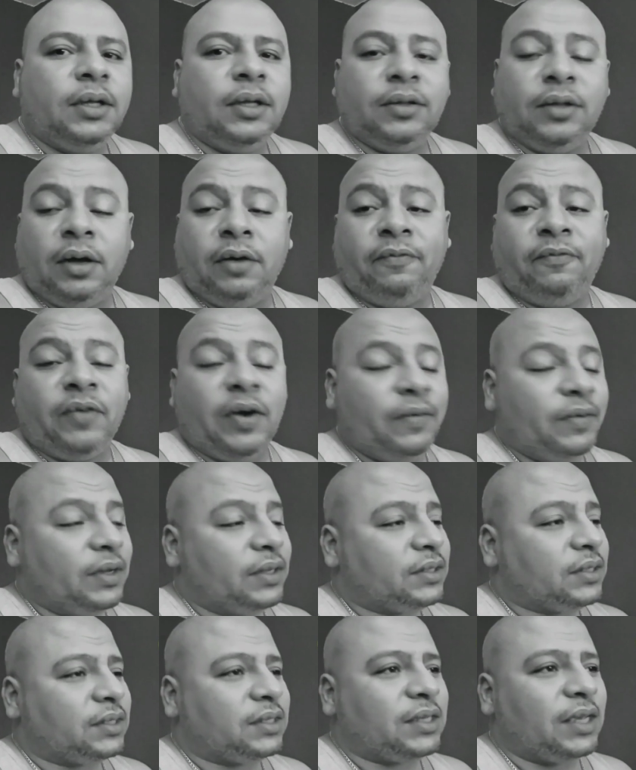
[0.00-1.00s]
Very
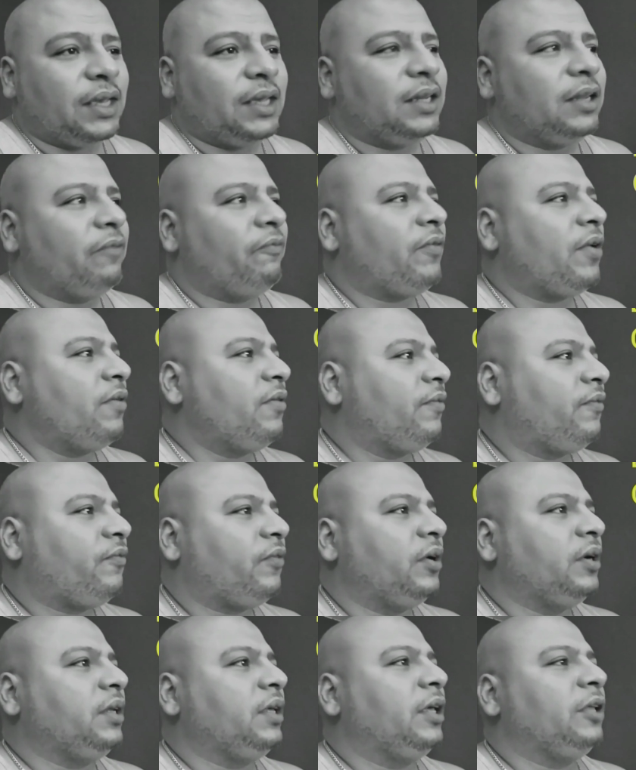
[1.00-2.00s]
entertaining, very
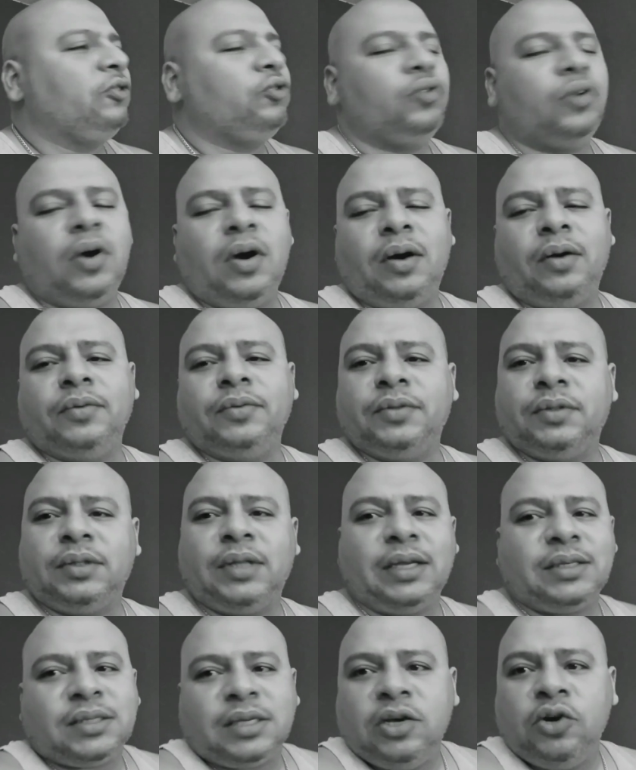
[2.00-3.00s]
funny, and you know,
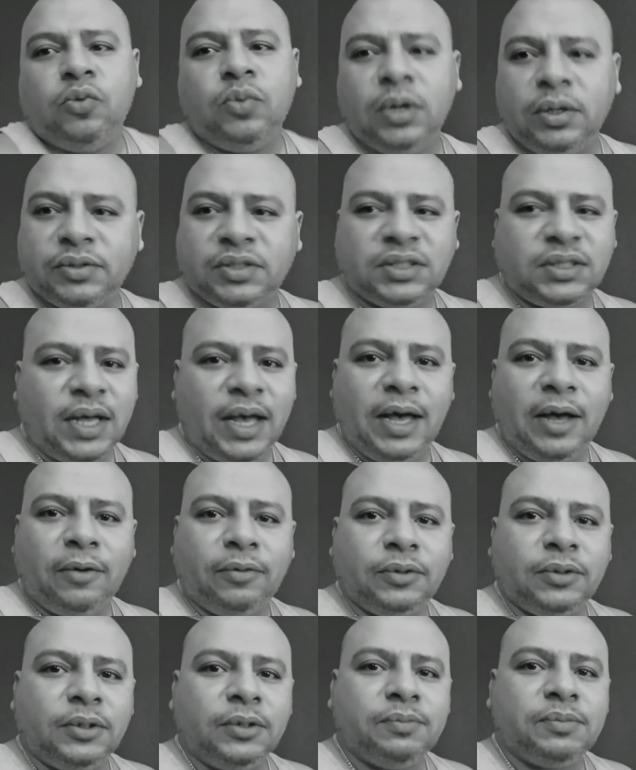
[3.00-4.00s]
that's Ill Will
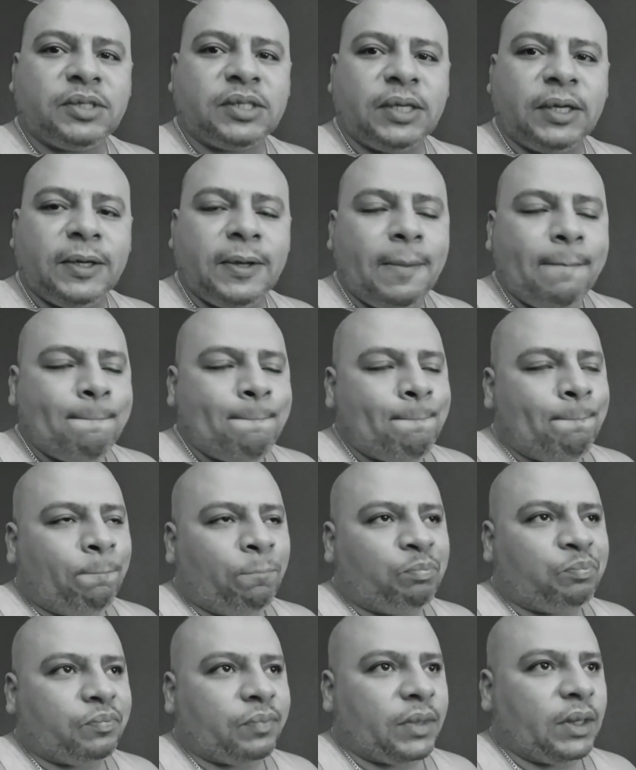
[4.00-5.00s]
style, you know what I'm saying?
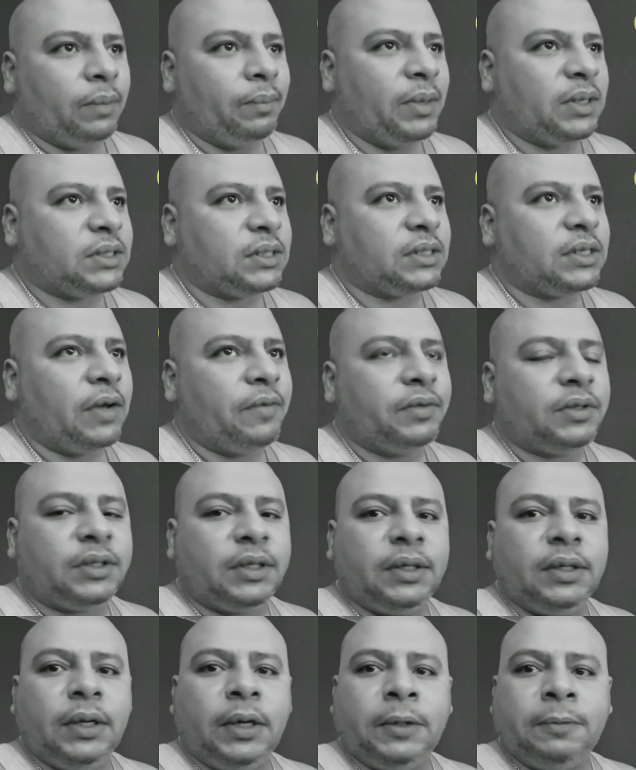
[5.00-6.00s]
Mixes
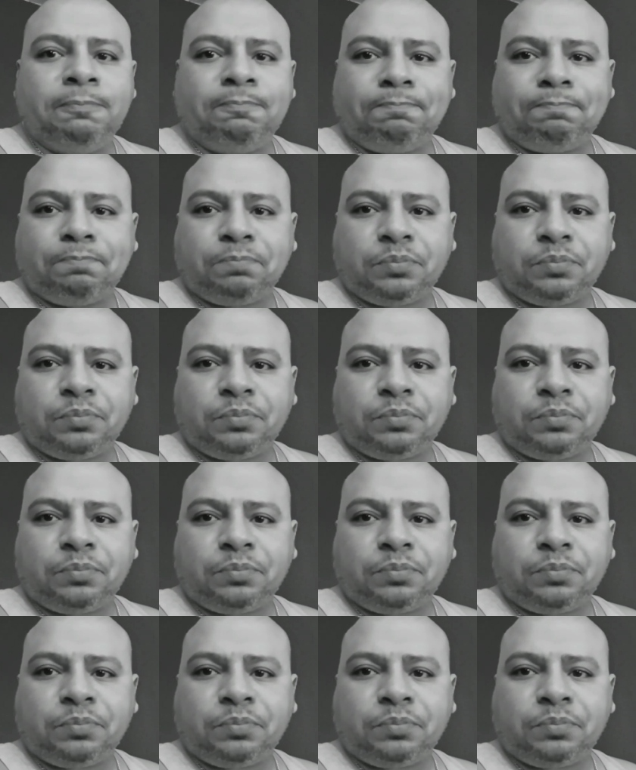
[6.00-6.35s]
everything up.